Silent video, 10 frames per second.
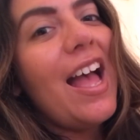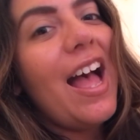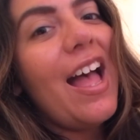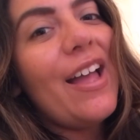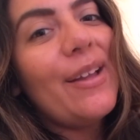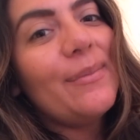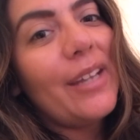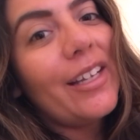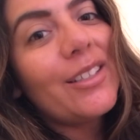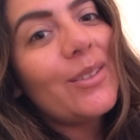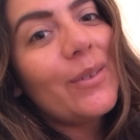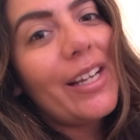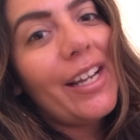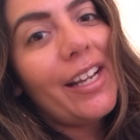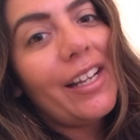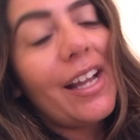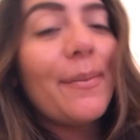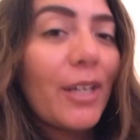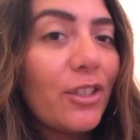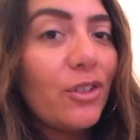Next week,
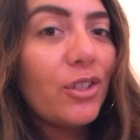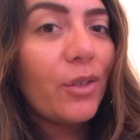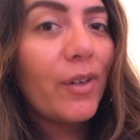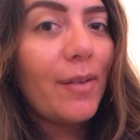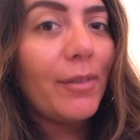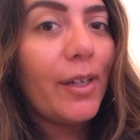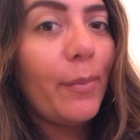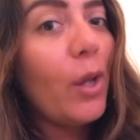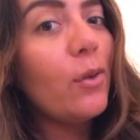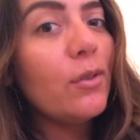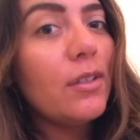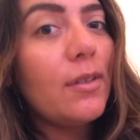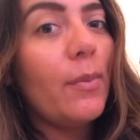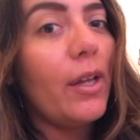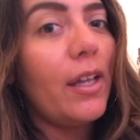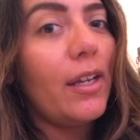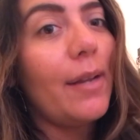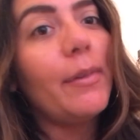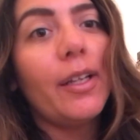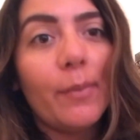I'm not too sure what I'm going to post, but
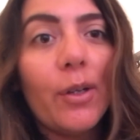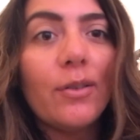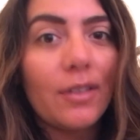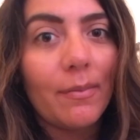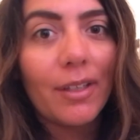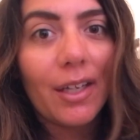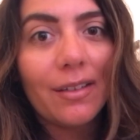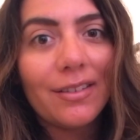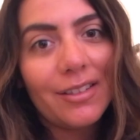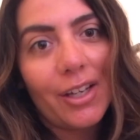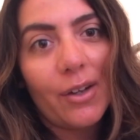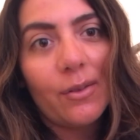I'm going to post something, so